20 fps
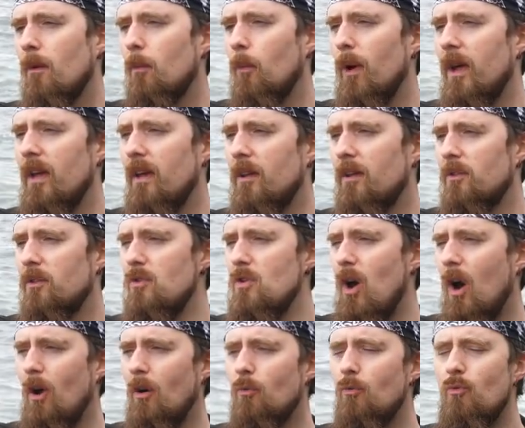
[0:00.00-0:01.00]
with
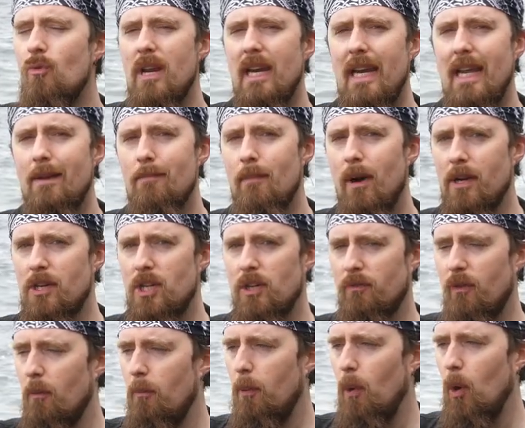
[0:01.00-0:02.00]
not really much of a